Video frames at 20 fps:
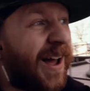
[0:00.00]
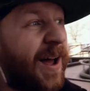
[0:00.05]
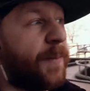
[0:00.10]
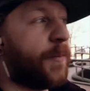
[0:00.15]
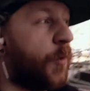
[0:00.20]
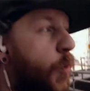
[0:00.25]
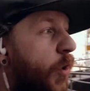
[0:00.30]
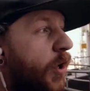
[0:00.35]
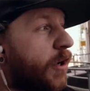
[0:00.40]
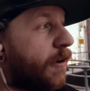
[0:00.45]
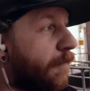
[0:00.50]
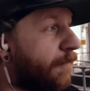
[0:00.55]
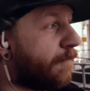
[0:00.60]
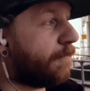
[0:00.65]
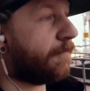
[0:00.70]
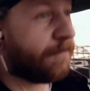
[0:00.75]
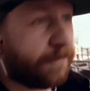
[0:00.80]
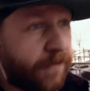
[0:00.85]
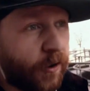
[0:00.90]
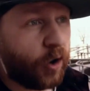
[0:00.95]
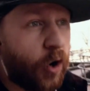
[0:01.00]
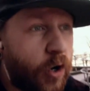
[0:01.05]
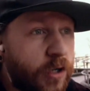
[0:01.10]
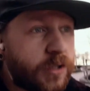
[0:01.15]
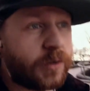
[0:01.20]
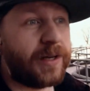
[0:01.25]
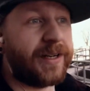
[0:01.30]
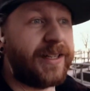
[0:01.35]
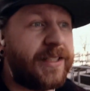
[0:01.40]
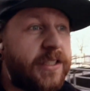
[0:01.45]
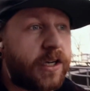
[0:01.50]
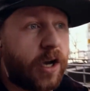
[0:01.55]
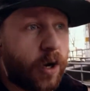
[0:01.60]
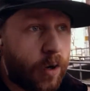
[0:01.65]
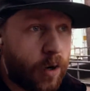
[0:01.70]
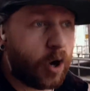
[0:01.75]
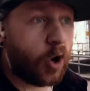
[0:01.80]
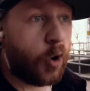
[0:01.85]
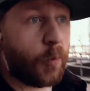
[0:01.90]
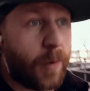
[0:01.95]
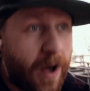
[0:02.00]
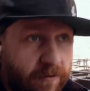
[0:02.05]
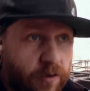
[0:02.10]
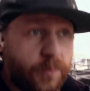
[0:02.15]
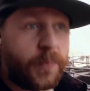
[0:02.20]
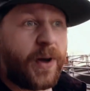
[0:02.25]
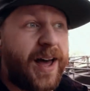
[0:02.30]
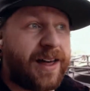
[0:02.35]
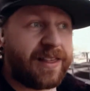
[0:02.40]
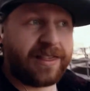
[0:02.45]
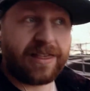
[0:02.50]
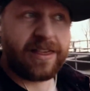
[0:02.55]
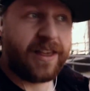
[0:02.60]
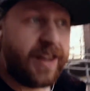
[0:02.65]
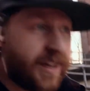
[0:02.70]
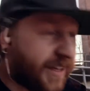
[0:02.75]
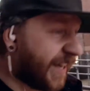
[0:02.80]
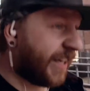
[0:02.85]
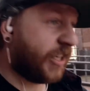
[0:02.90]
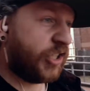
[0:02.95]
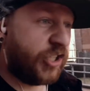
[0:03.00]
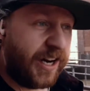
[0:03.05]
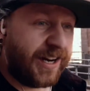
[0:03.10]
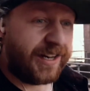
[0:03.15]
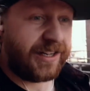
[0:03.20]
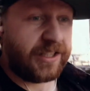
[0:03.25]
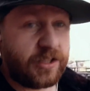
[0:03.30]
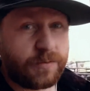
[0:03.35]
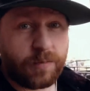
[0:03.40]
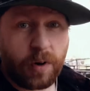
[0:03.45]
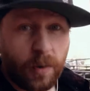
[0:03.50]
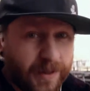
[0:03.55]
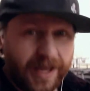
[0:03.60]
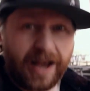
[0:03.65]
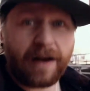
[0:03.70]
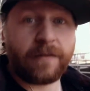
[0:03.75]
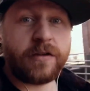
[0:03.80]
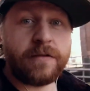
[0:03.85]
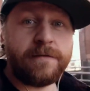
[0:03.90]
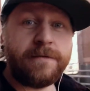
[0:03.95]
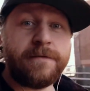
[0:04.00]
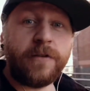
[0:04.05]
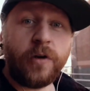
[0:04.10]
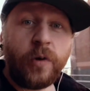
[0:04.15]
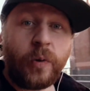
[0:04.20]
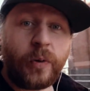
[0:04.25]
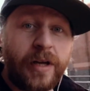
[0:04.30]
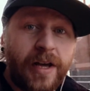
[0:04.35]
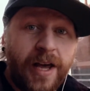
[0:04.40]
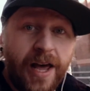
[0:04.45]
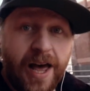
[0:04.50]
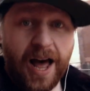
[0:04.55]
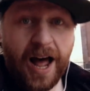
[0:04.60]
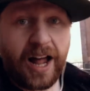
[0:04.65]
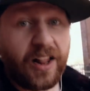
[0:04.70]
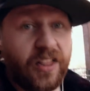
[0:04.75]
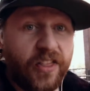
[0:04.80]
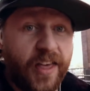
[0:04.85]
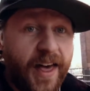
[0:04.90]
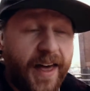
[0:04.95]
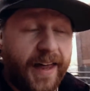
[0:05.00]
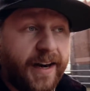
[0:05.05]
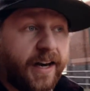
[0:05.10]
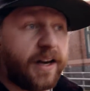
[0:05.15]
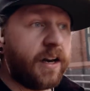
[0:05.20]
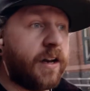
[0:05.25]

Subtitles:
I'm in work at 4, so I need to go home, have a bath, get changed, probably have some food, and then